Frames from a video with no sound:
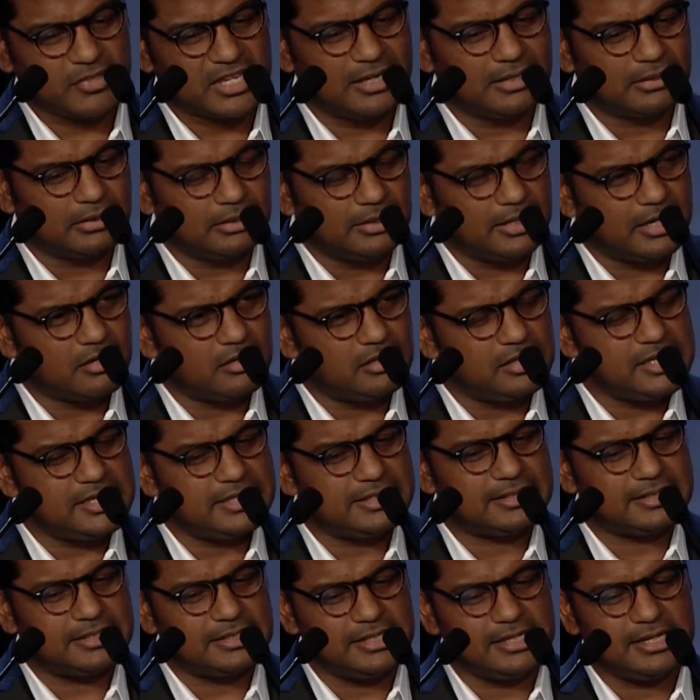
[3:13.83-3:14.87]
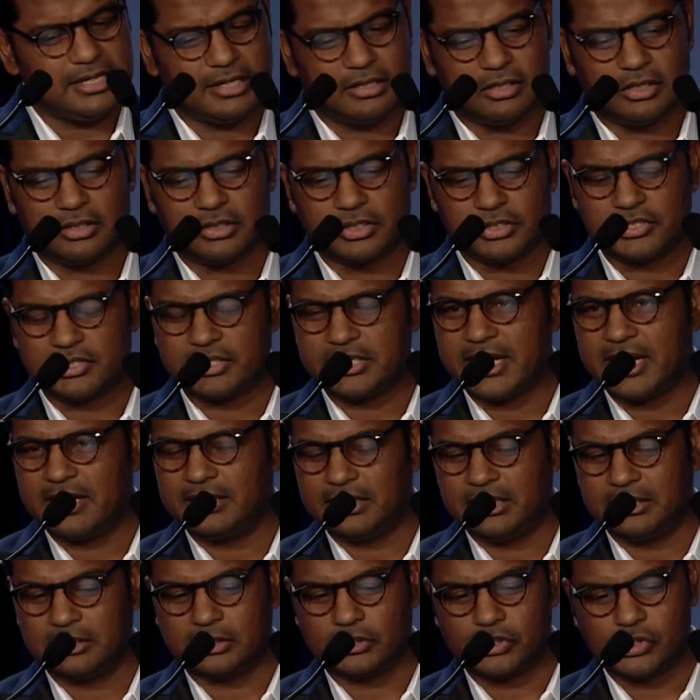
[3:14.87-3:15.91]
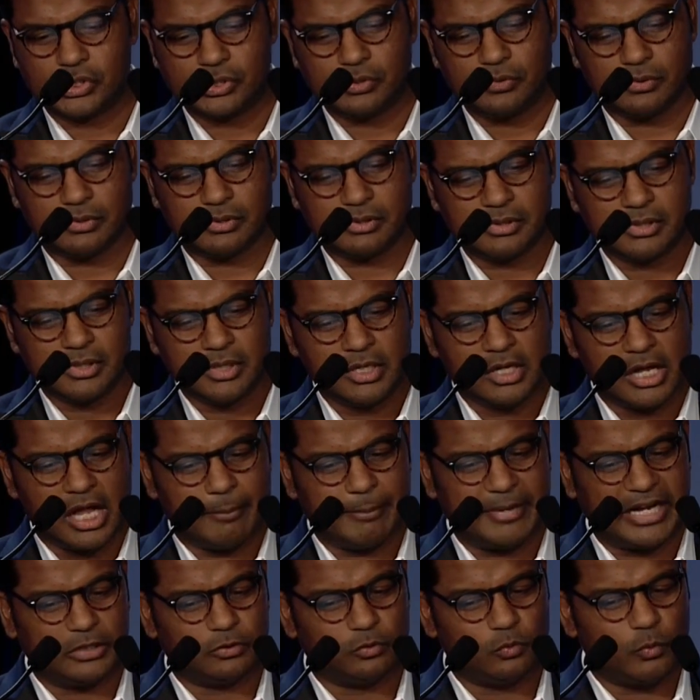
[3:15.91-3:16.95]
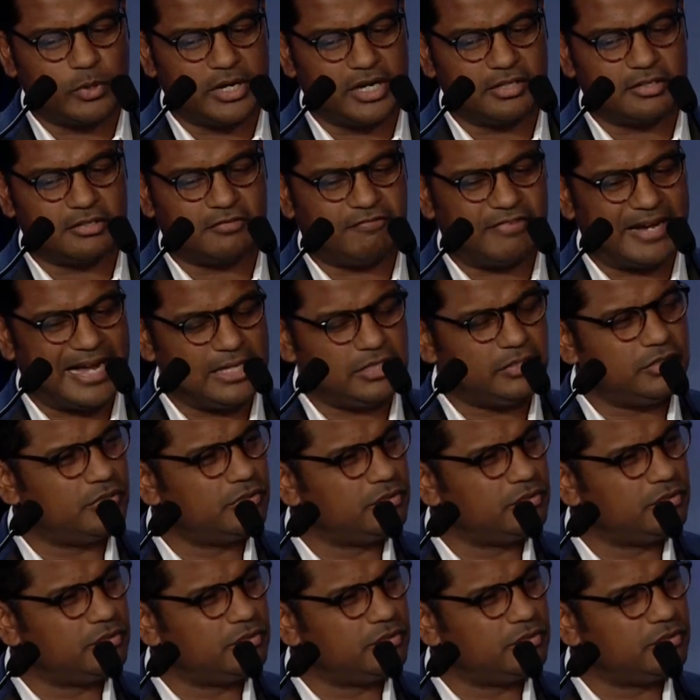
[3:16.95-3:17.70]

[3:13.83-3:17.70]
Clearly seeing and understanding the truth about where the value